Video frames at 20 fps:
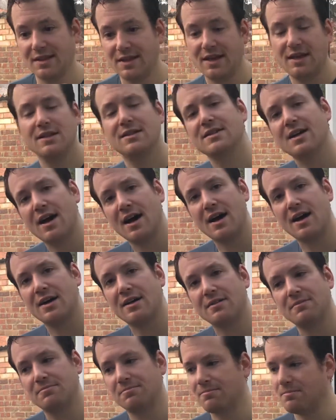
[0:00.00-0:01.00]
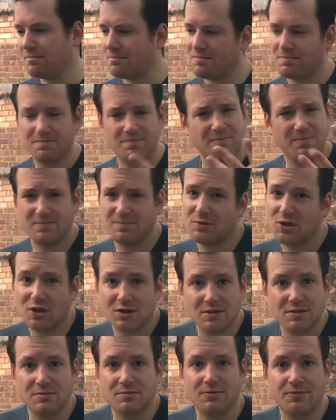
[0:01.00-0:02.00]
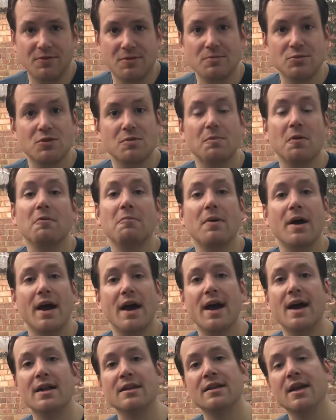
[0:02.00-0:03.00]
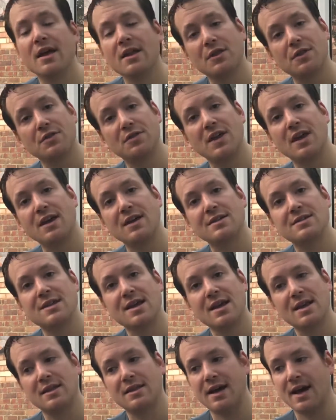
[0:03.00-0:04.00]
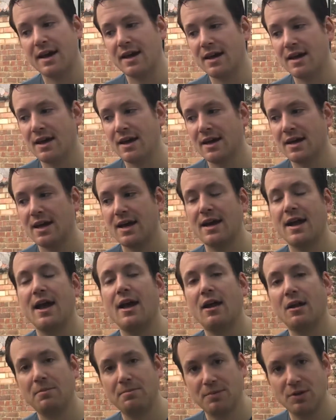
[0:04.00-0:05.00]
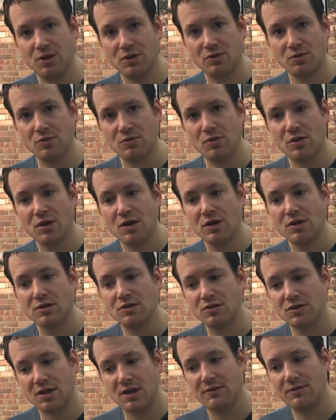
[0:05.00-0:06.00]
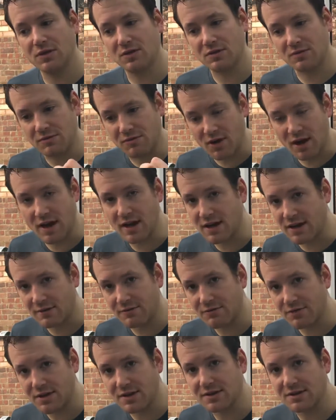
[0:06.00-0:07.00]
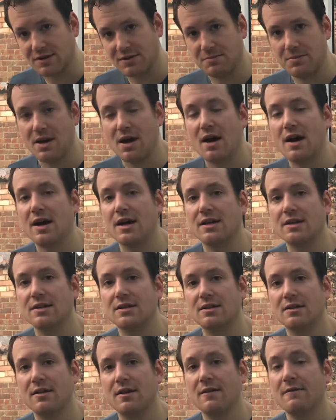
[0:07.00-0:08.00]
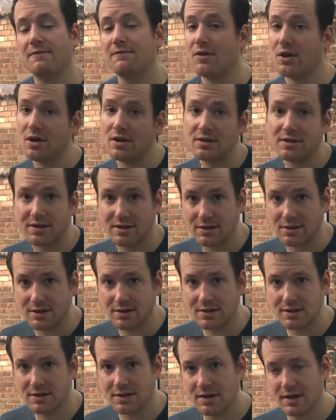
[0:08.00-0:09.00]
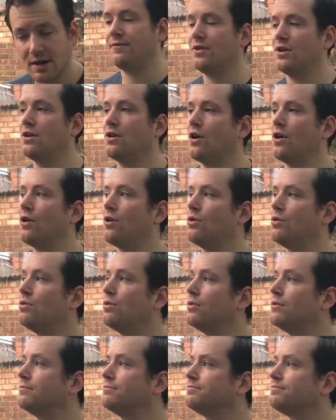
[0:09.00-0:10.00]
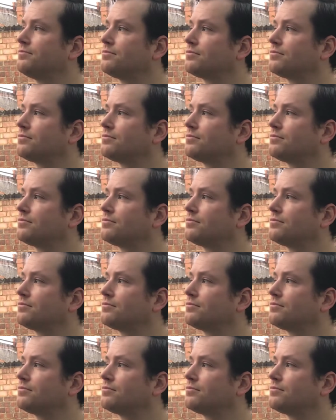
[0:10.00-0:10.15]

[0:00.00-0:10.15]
These are just from top of my head things that can help you to give you the right enough reasons behind Versus if you go,